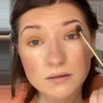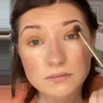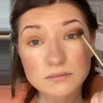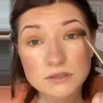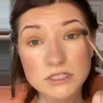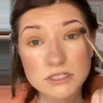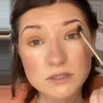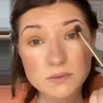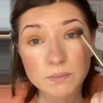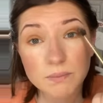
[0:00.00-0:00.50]

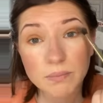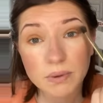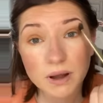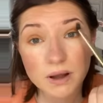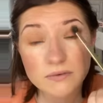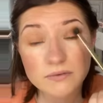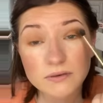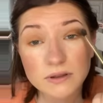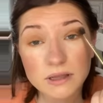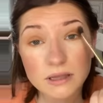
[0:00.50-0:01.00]
I'm just
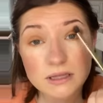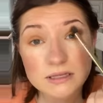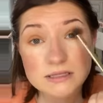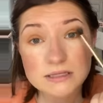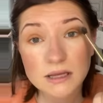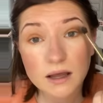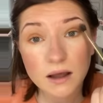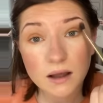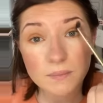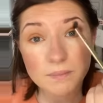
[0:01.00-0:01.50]
buffing
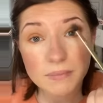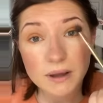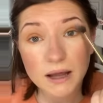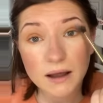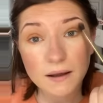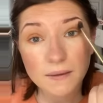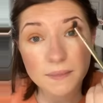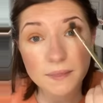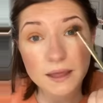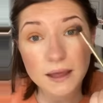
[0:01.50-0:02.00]
this up
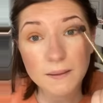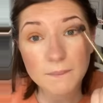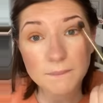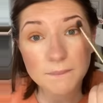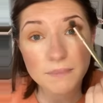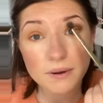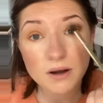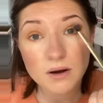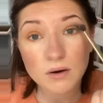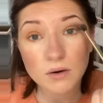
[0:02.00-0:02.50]
on
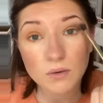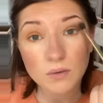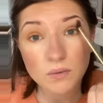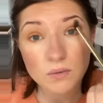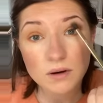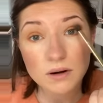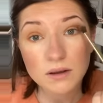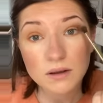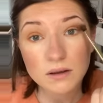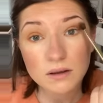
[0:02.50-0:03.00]
that
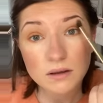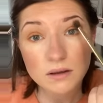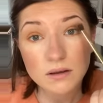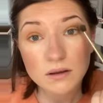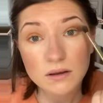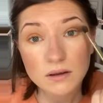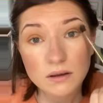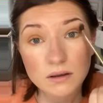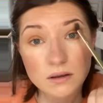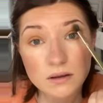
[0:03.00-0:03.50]
bone
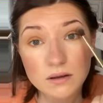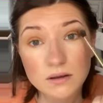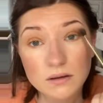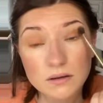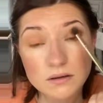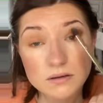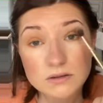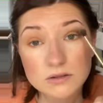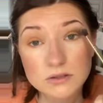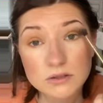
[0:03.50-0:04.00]

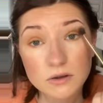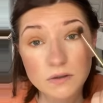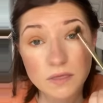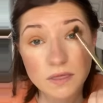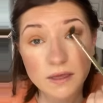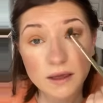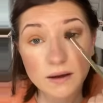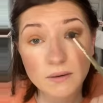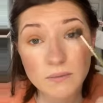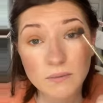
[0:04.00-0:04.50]

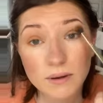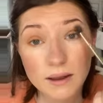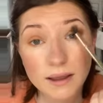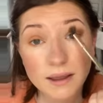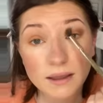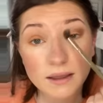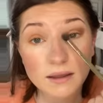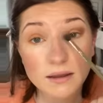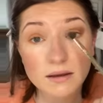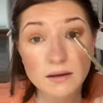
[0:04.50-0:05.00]
so that
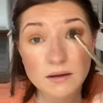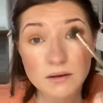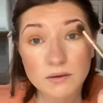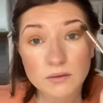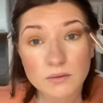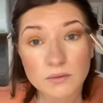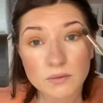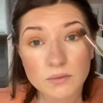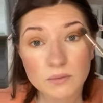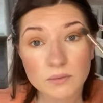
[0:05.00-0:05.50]
way
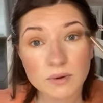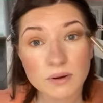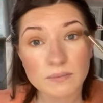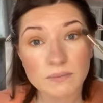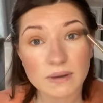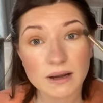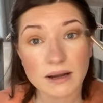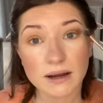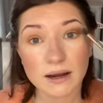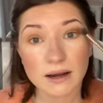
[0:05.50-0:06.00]

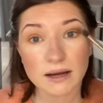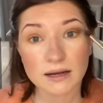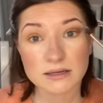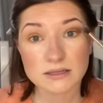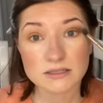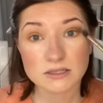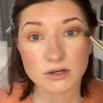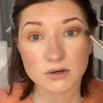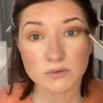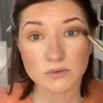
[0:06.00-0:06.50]
when my
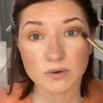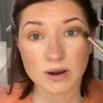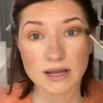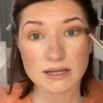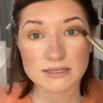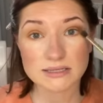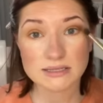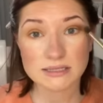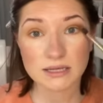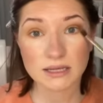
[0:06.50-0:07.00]
eyes are
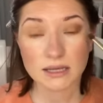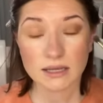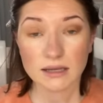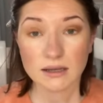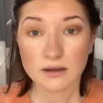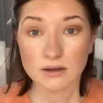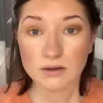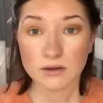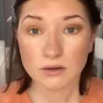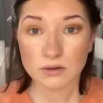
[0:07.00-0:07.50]

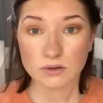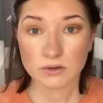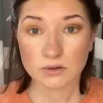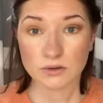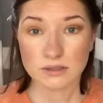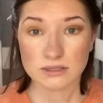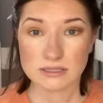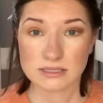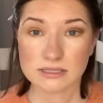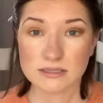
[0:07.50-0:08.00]
resting,
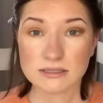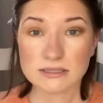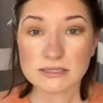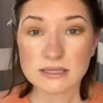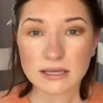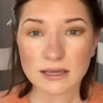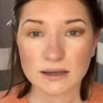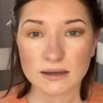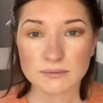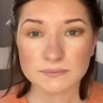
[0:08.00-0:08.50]
you can still
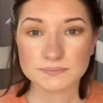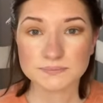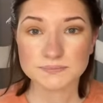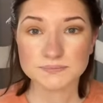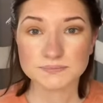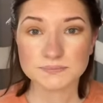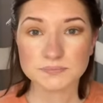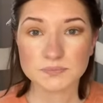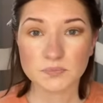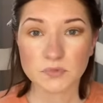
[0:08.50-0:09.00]
see it,
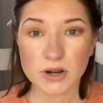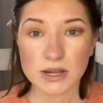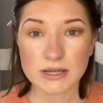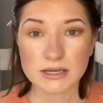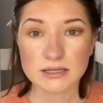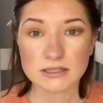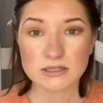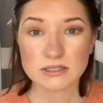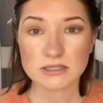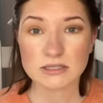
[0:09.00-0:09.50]

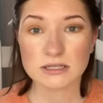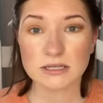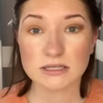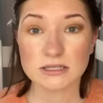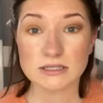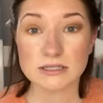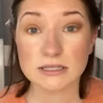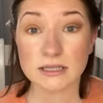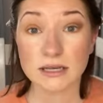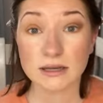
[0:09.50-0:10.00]
right? You,
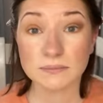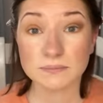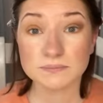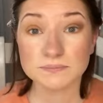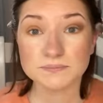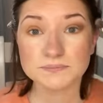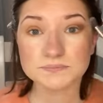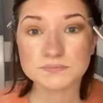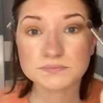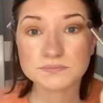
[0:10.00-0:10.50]
can you see it?